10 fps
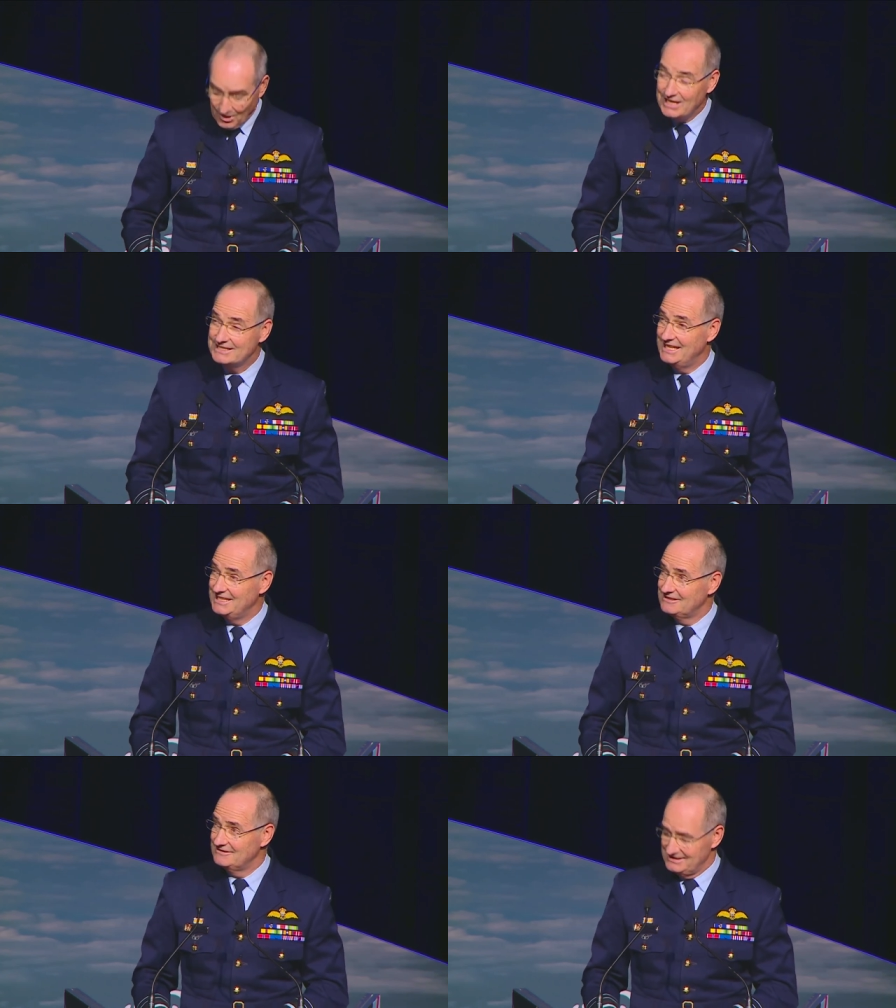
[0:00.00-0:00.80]

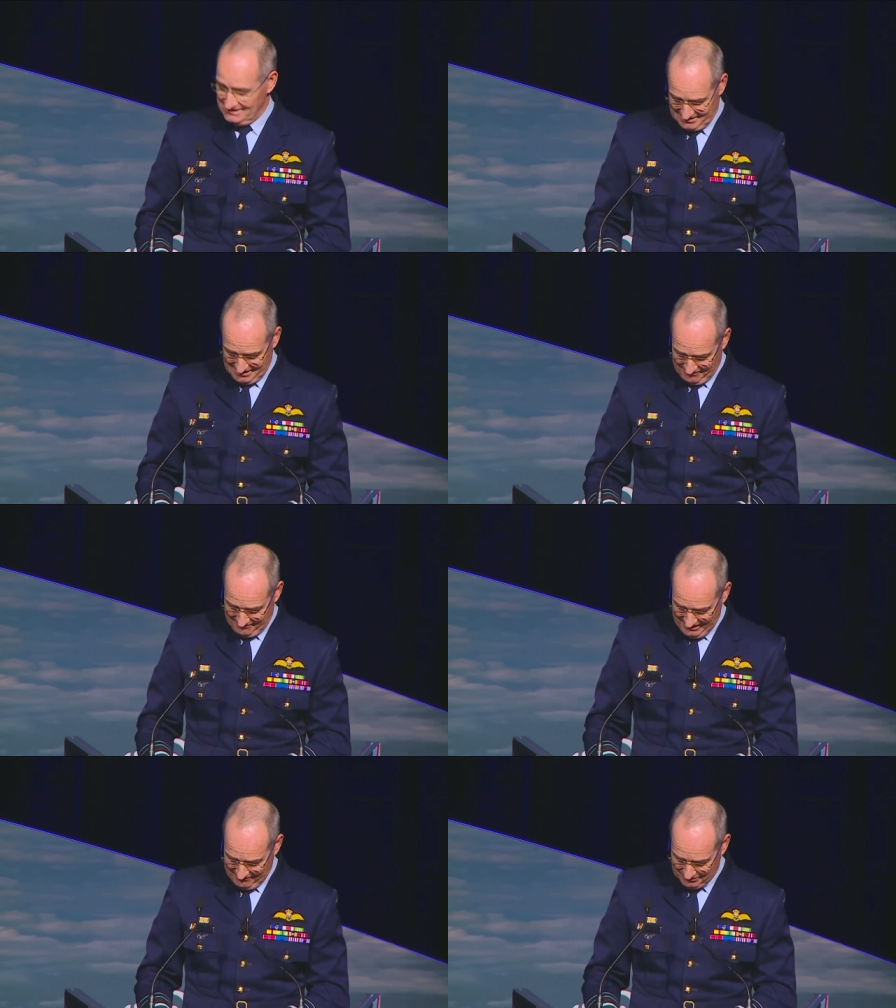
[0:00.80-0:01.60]
tenure as the Chief of
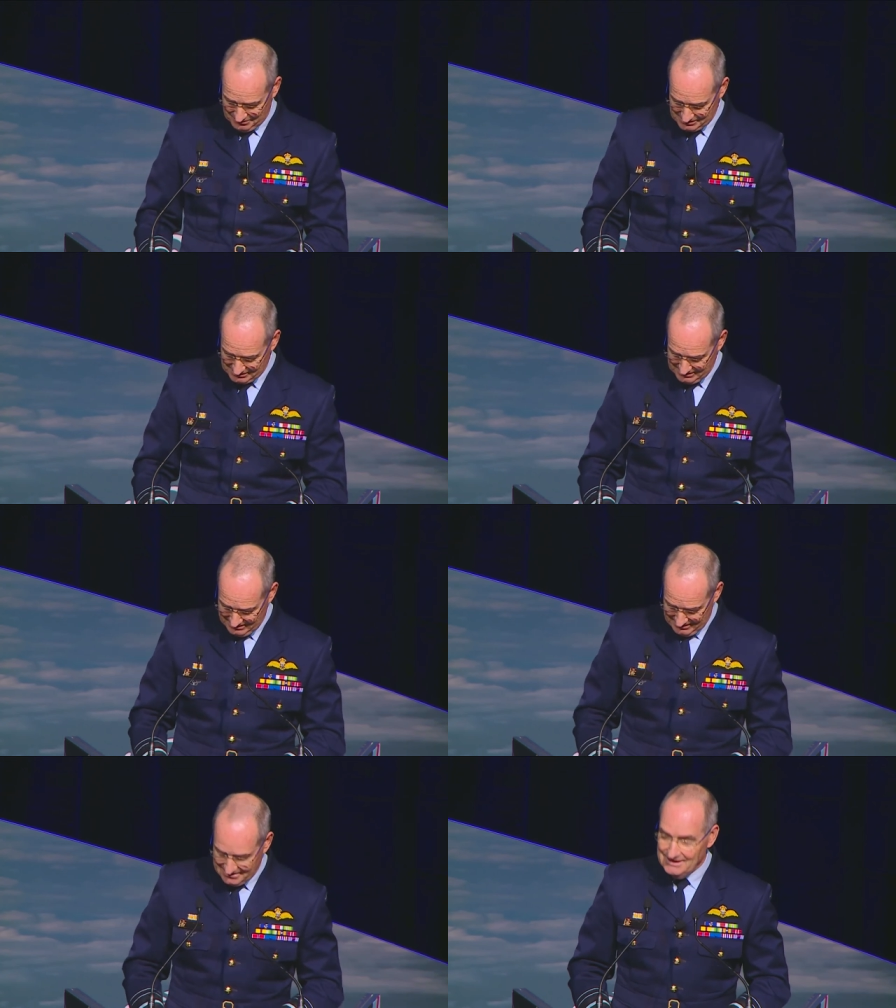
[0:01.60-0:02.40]
Air Force,
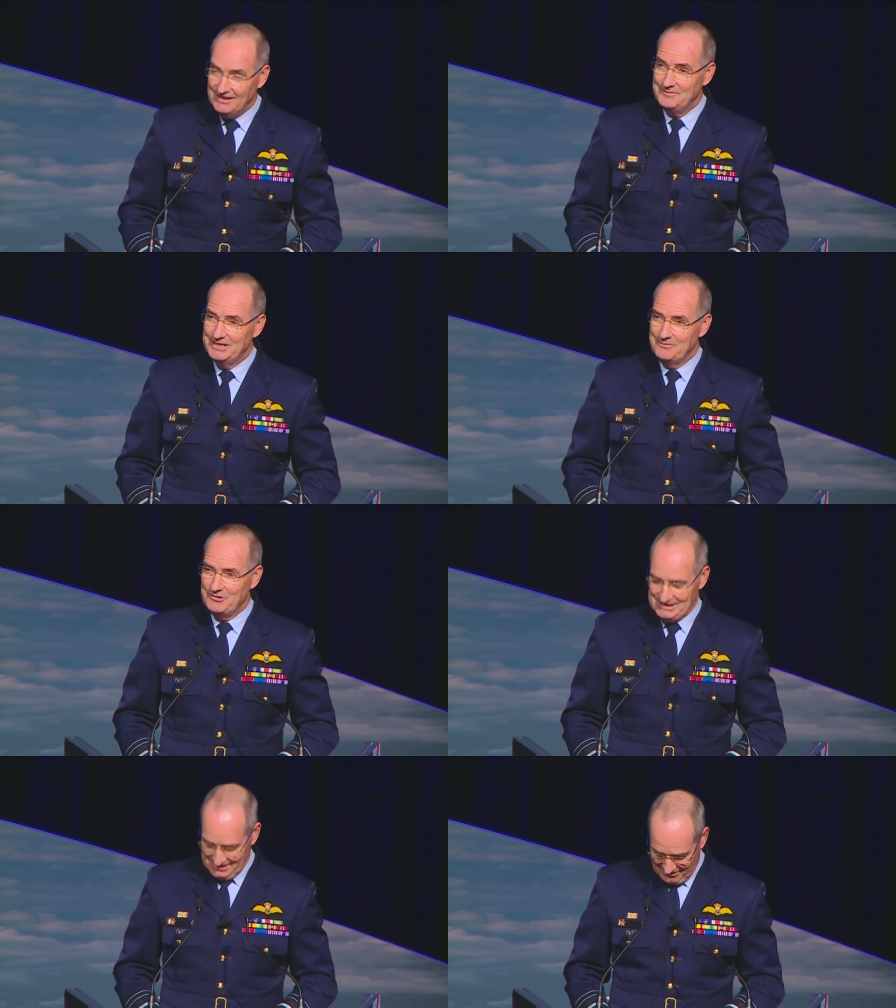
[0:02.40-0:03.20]
I've been
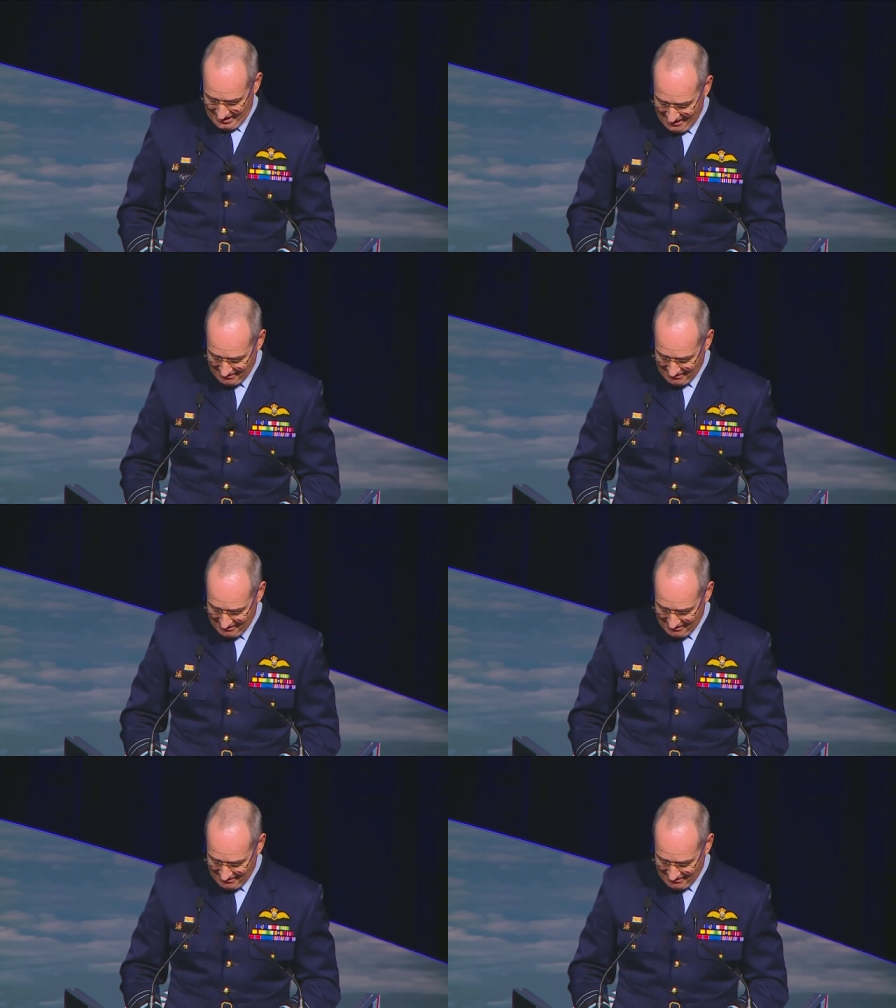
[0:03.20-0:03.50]
impressing on our